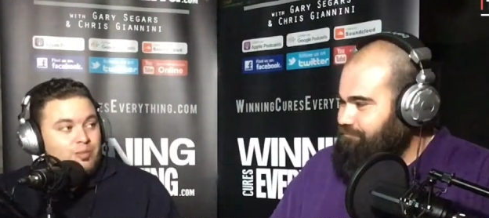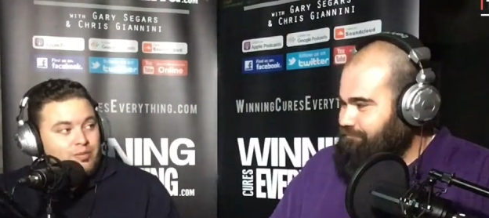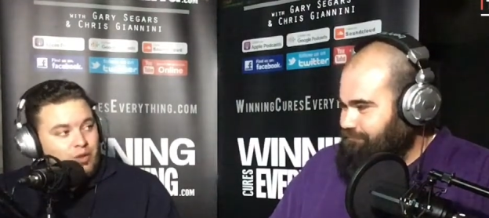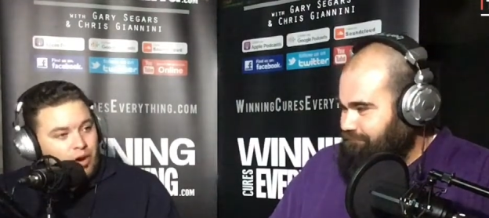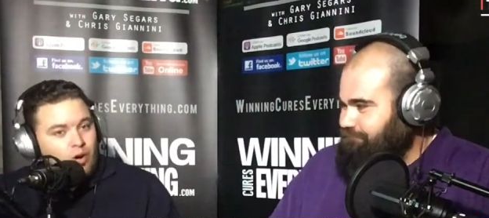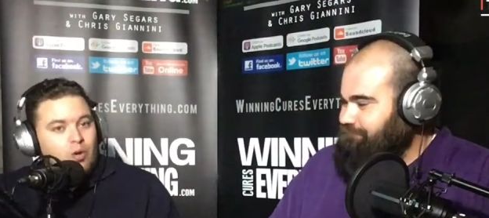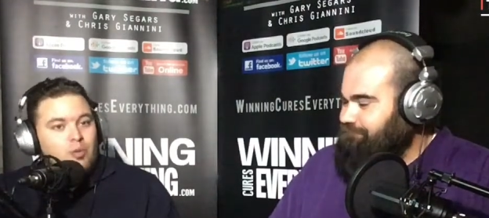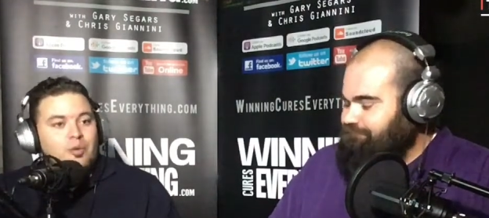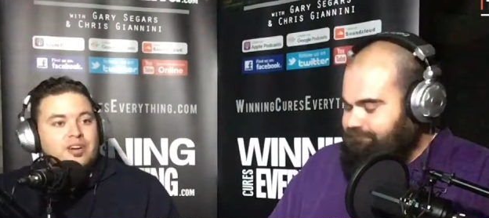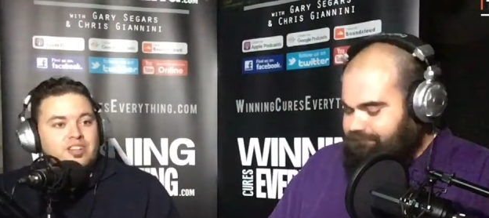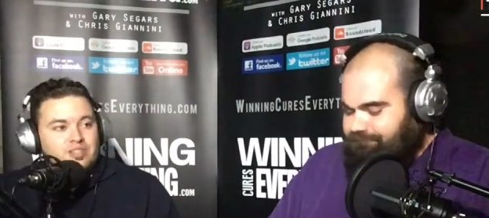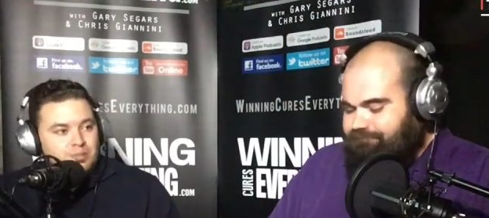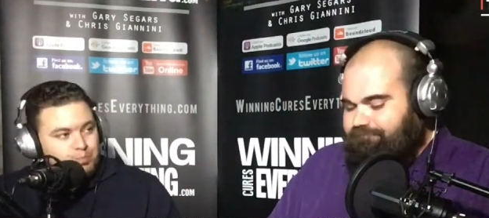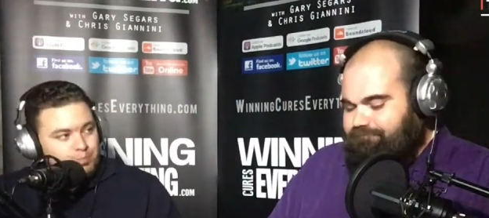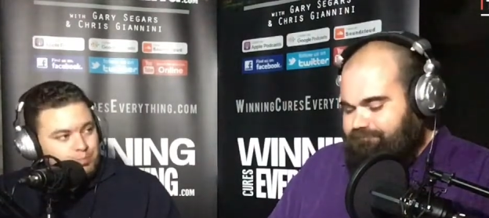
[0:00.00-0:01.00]
Speaker 1: They've
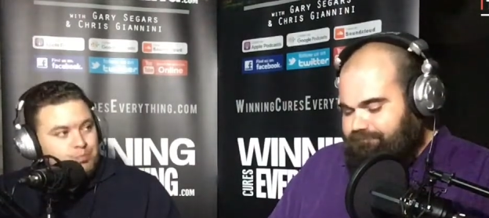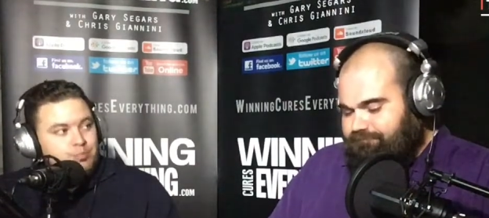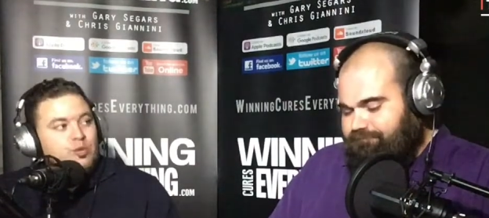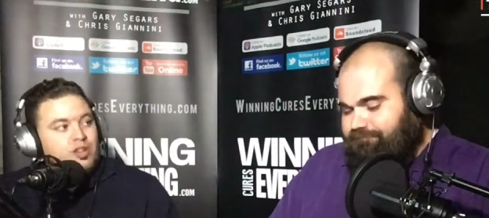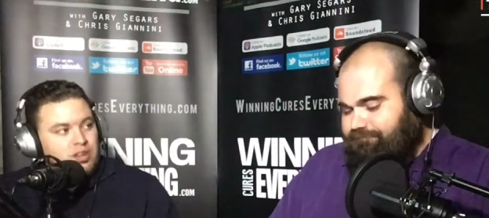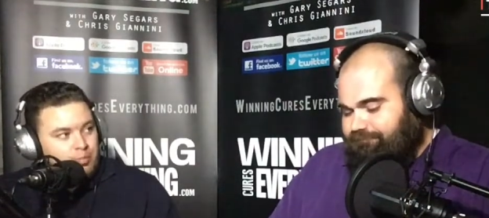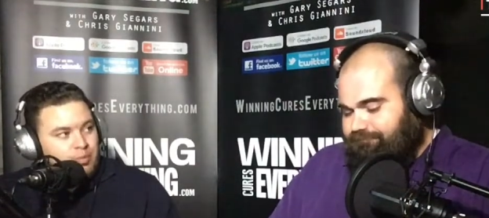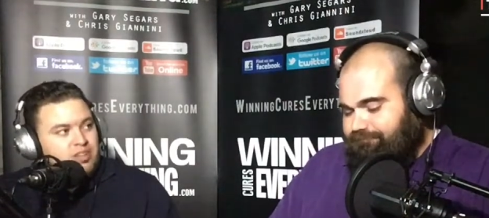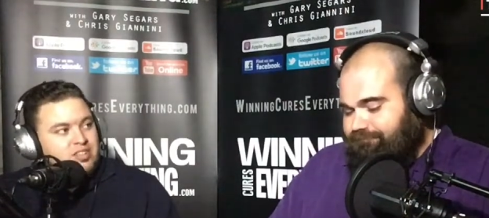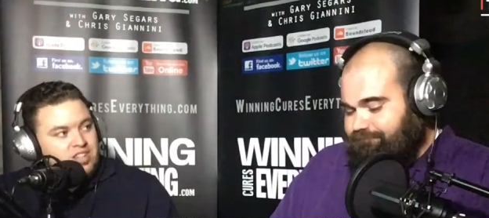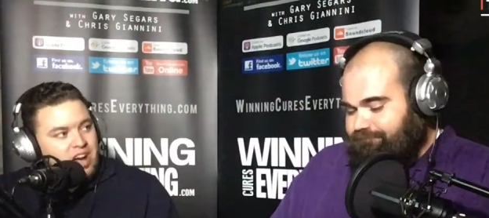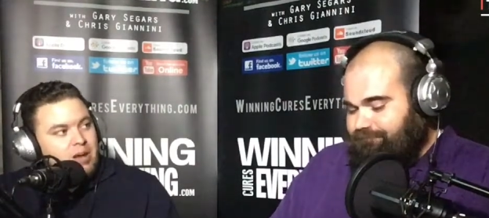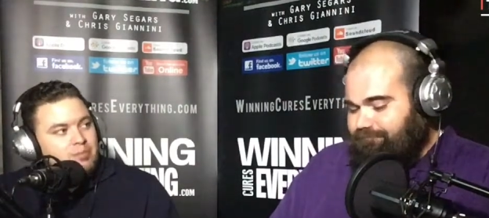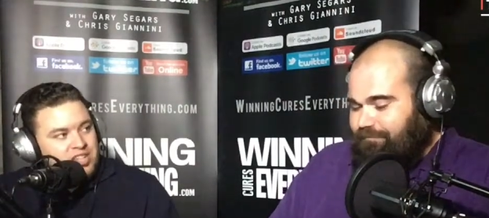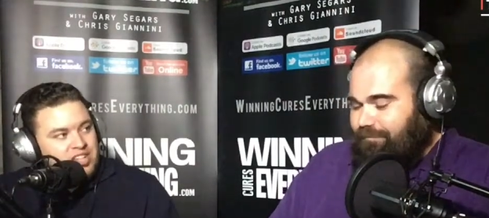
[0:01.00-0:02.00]
always really been
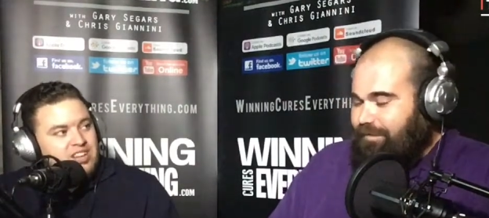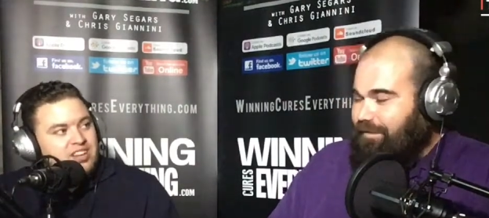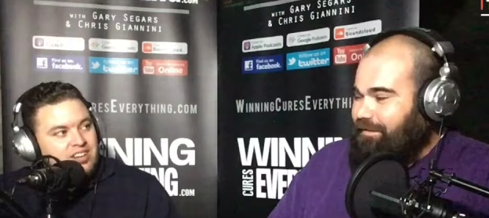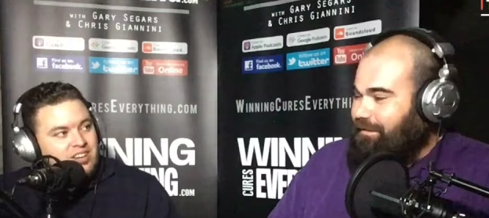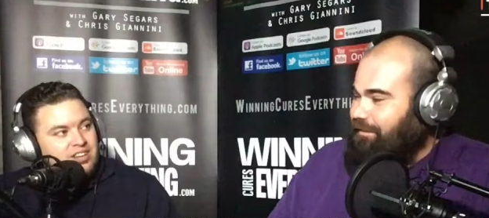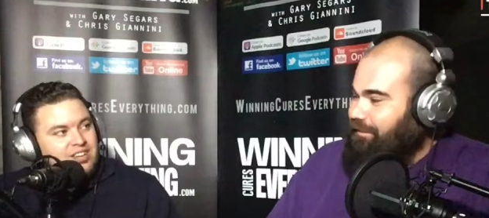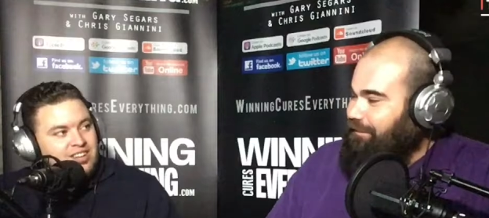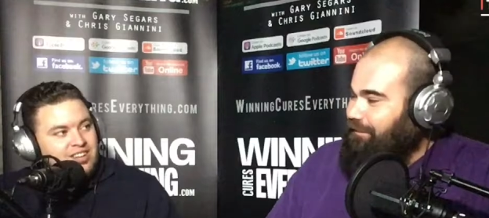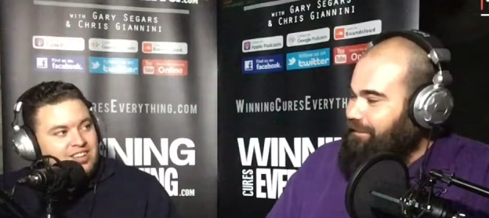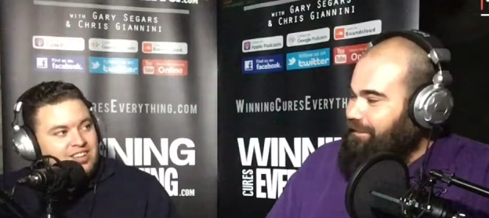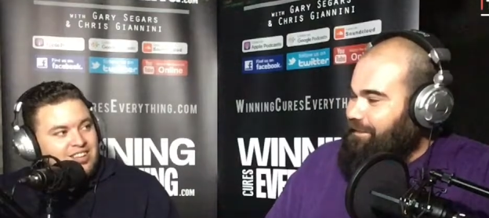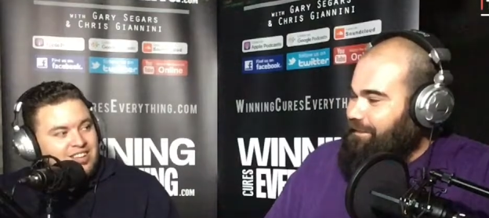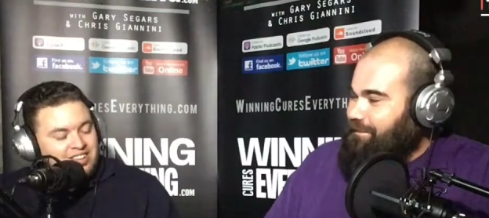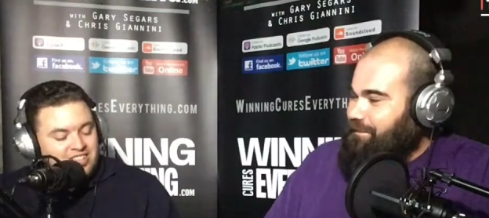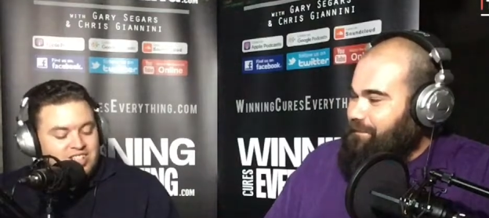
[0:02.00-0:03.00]
top 10
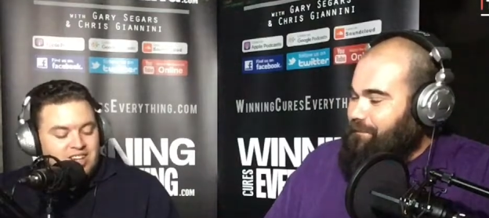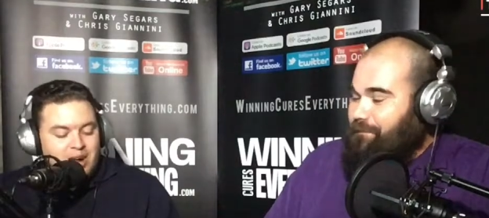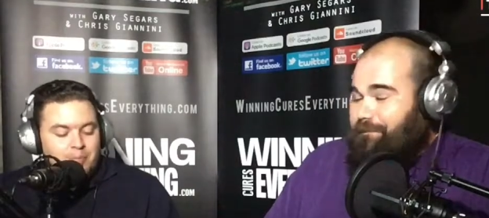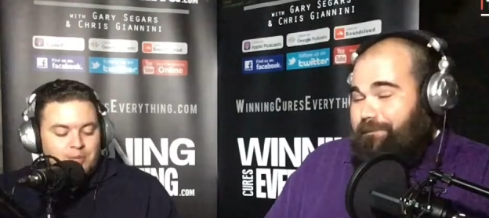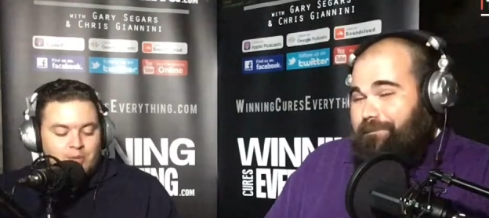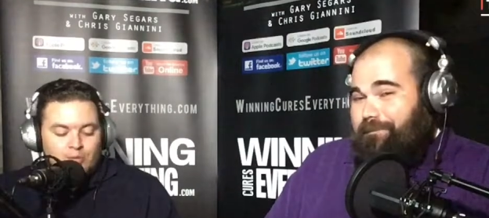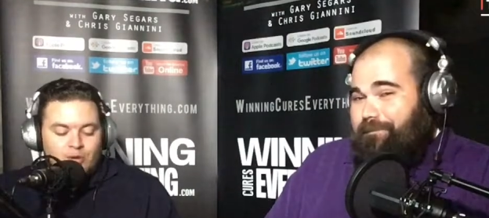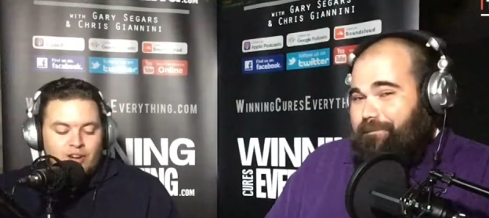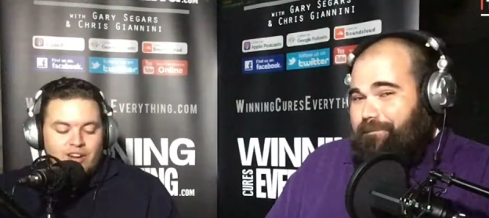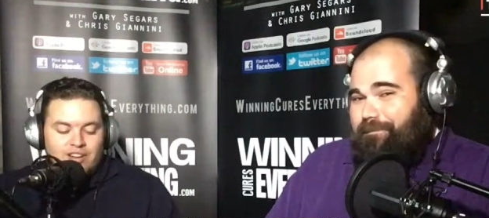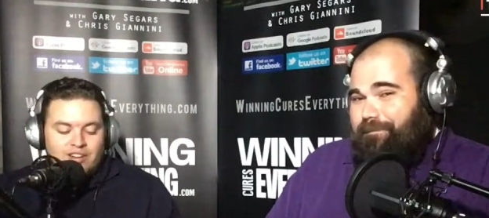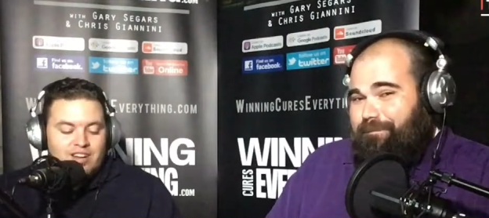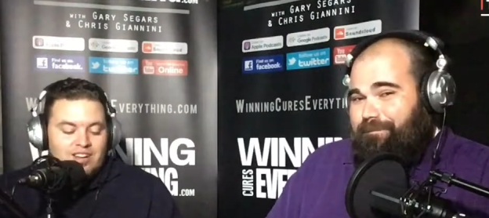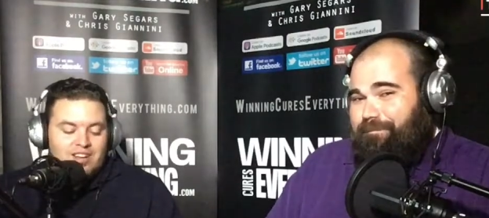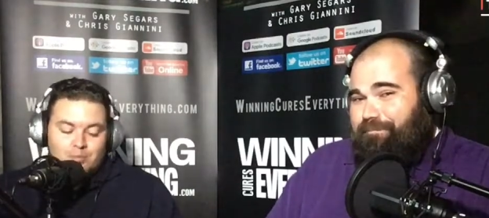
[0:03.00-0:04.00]
in stopping the
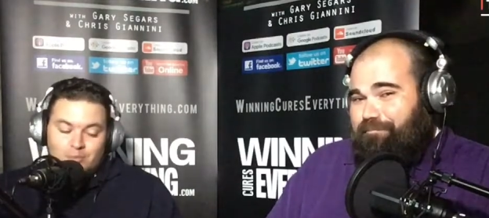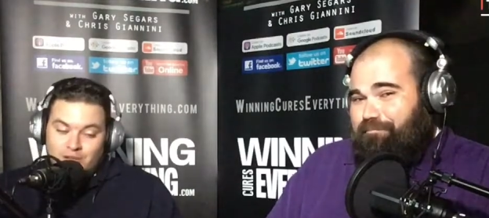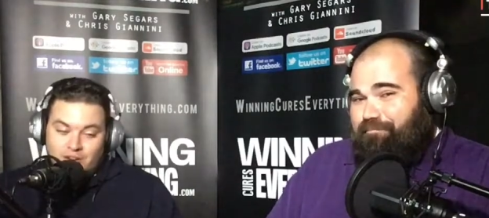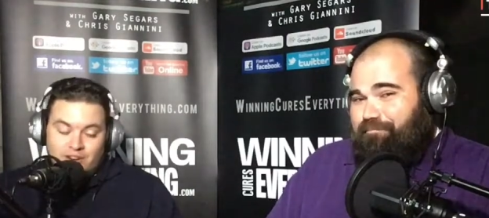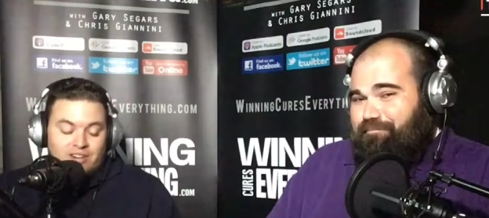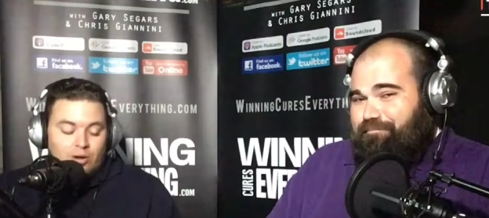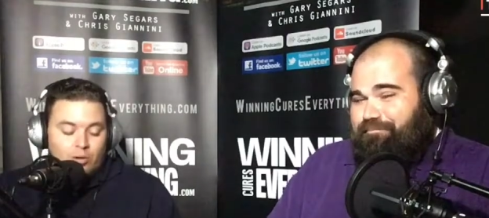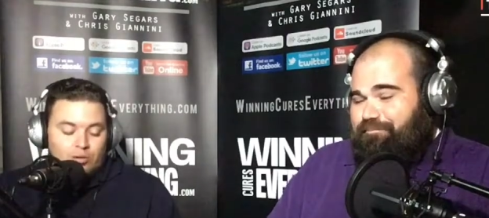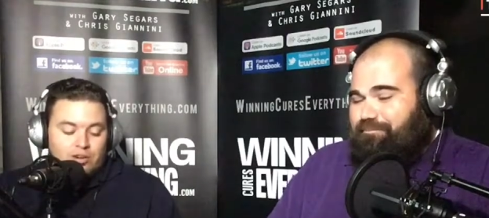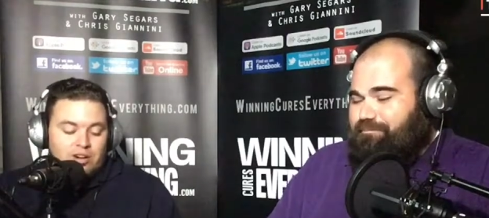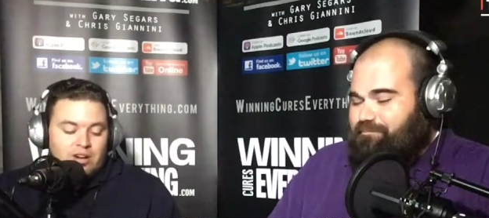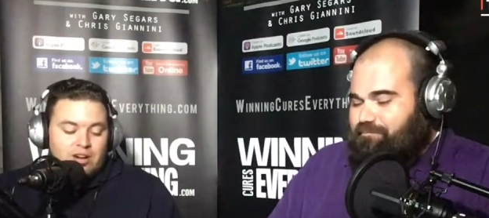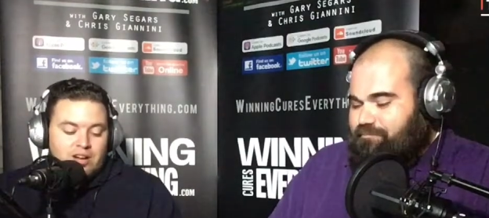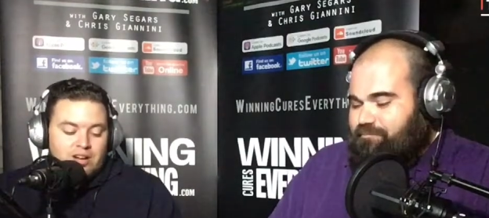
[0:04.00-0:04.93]
run, but they're getting older.